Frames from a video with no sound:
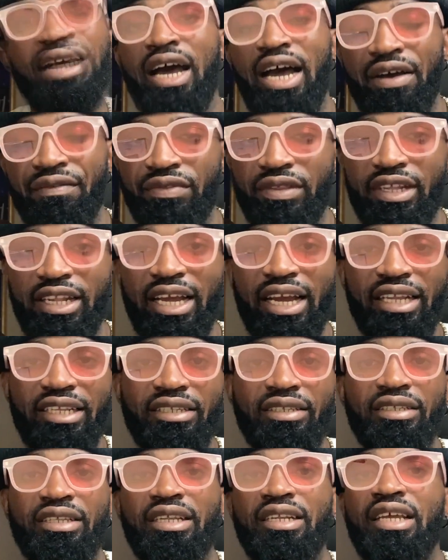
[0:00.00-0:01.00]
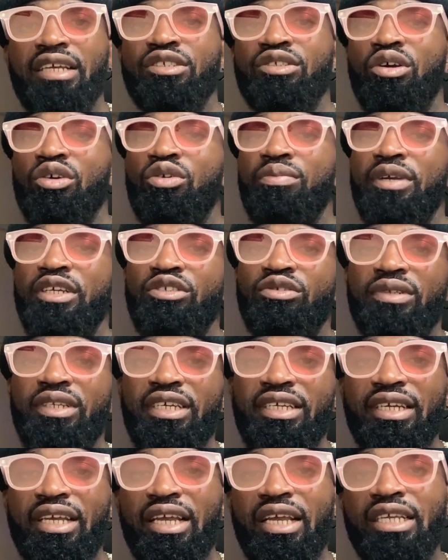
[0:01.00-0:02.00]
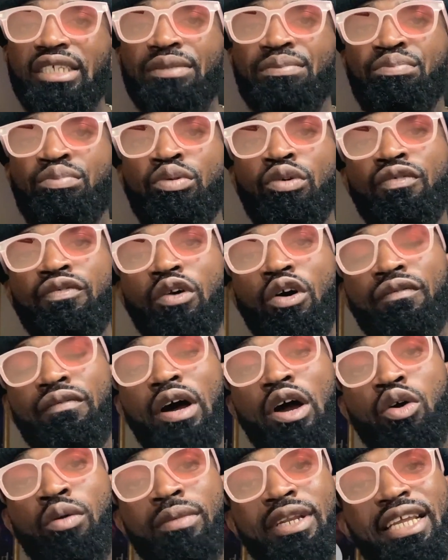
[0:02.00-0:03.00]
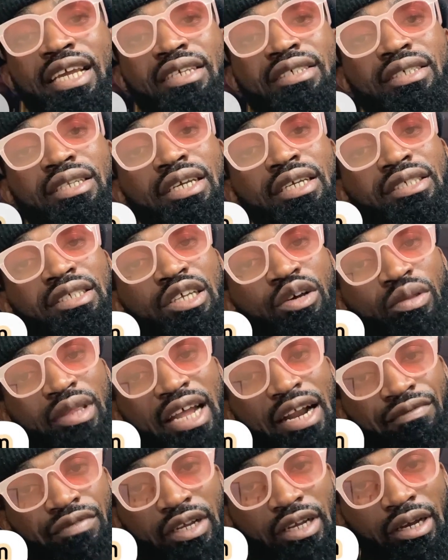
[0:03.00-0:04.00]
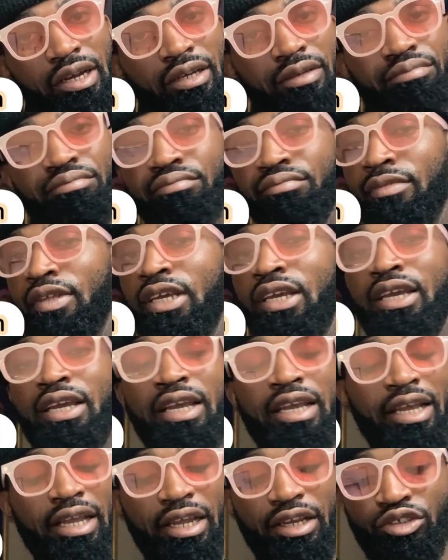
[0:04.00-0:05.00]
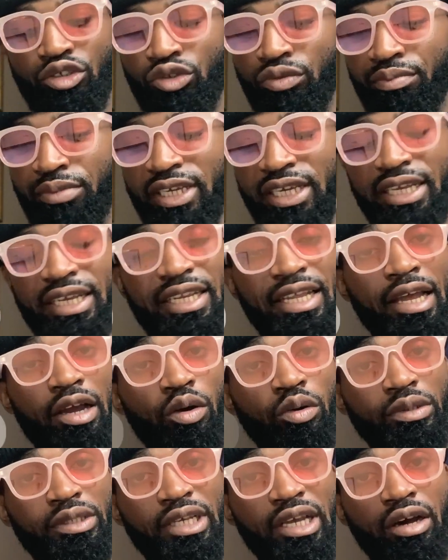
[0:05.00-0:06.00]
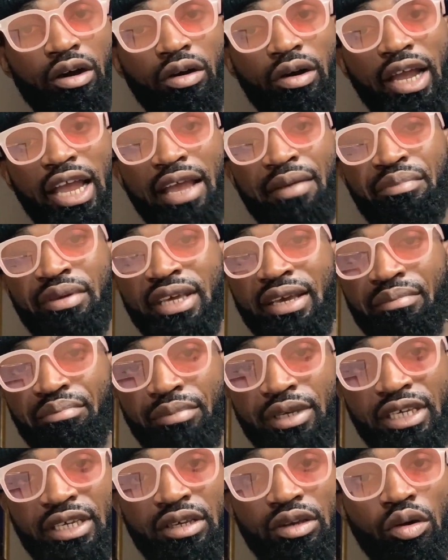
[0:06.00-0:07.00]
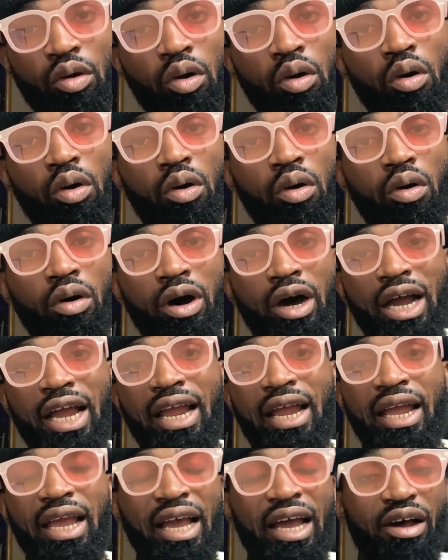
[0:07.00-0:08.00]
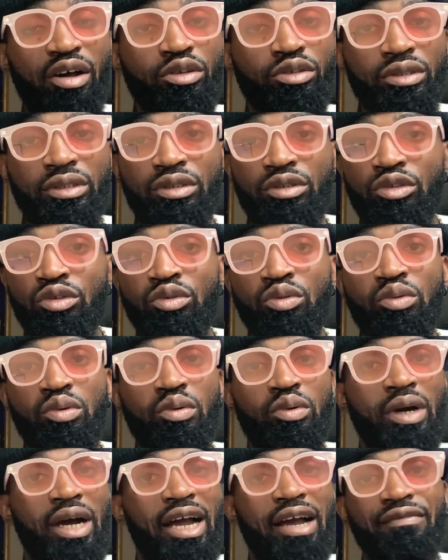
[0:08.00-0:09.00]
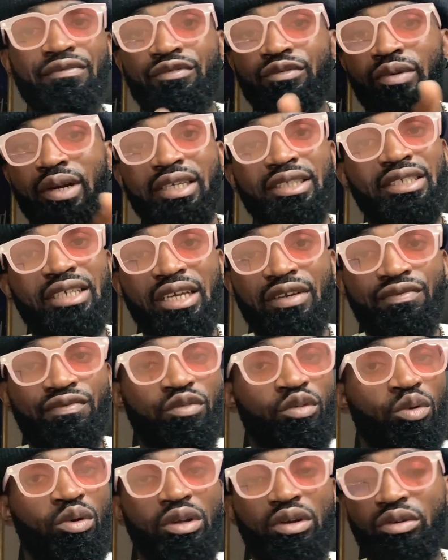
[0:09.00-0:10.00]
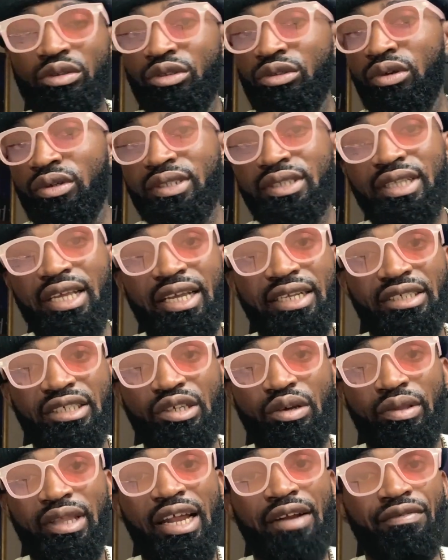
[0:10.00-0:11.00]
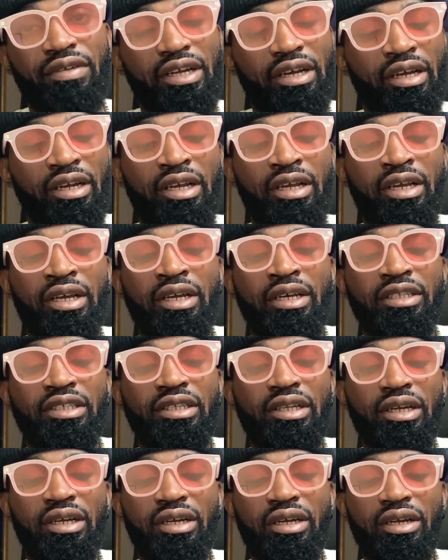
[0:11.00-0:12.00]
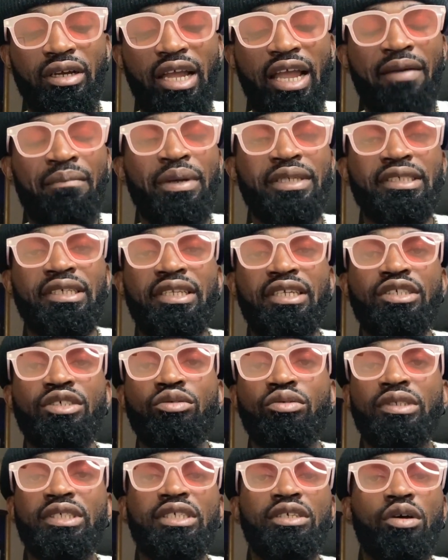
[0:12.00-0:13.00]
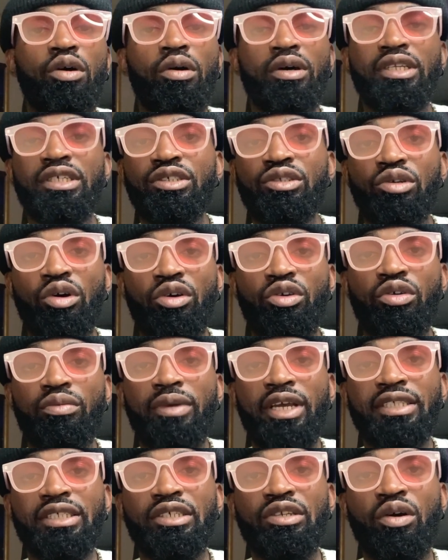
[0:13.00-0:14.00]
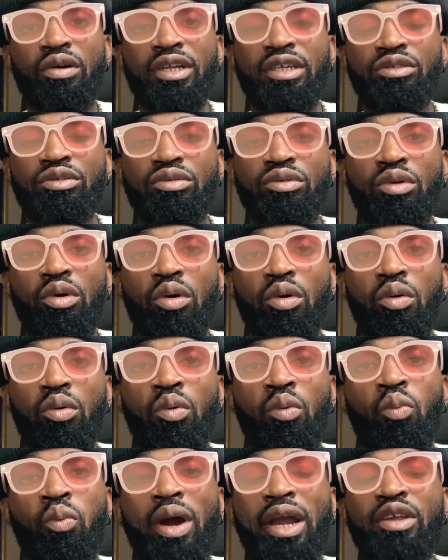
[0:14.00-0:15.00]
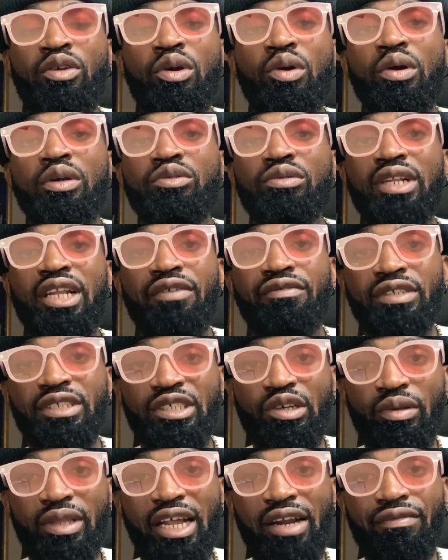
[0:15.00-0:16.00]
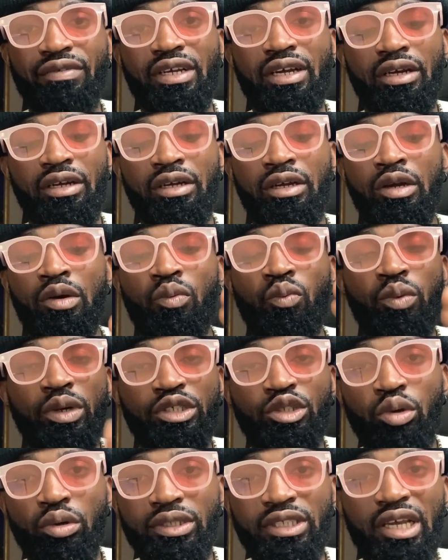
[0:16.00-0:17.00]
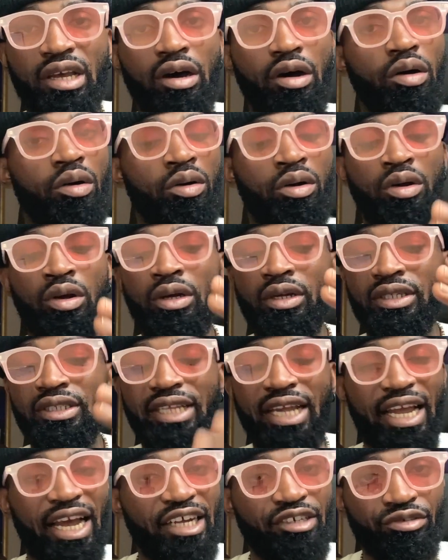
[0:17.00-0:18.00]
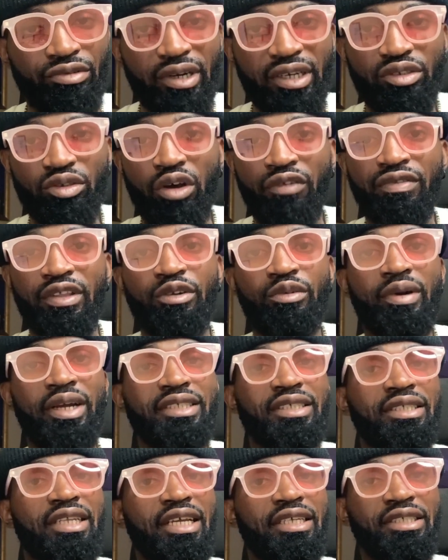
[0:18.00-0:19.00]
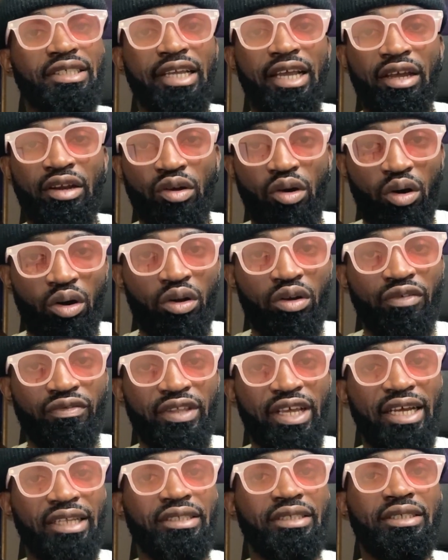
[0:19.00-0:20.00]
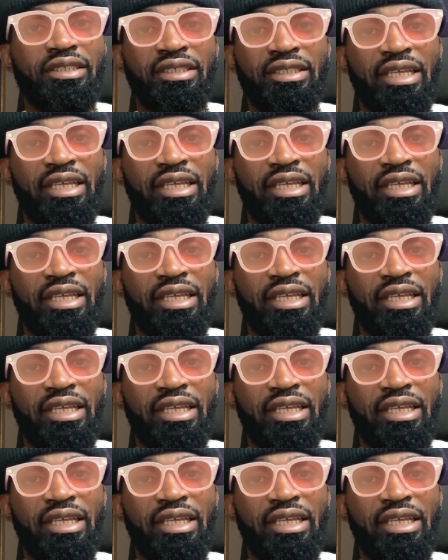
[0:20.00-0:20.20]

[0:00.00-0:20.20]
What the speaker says: After that, the next document you need is proof of accommodation in South Africa. It should be either a hotel, Airbnb, or a house you have rented for your short stay in South Africa. The embassy needs to see all these documents in order to know where you're going to live in South Africa, which hotel, the address of the residence, and all of that.